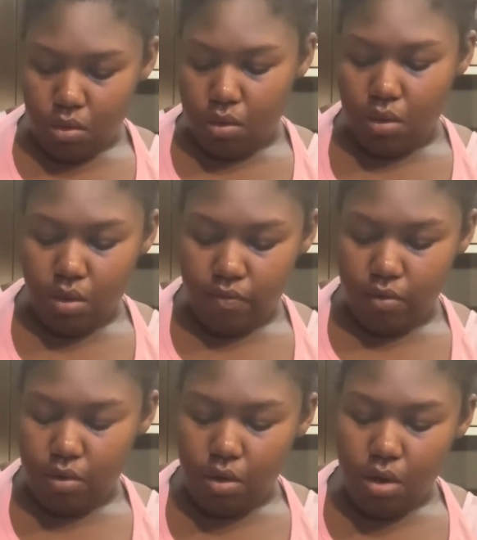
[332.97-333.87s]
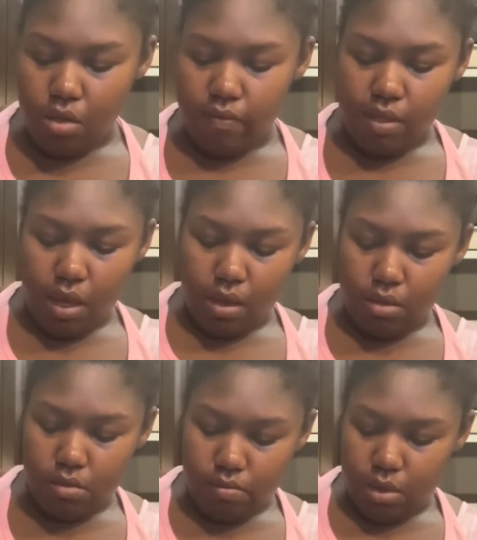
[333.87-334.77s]
after all of that
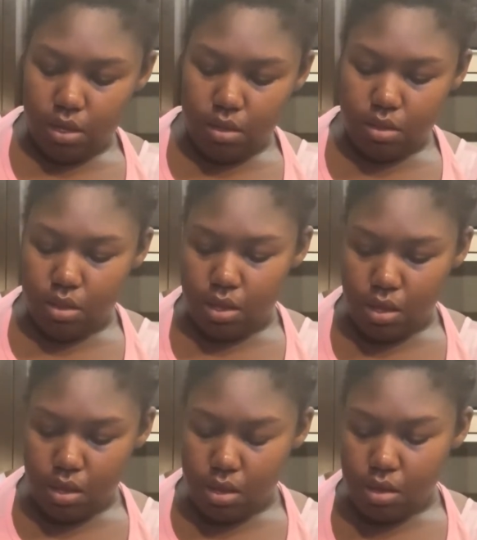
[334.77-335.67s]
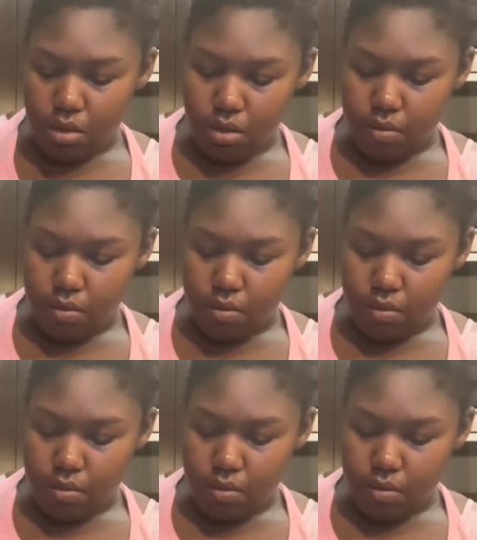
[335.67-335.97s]
is mixed in,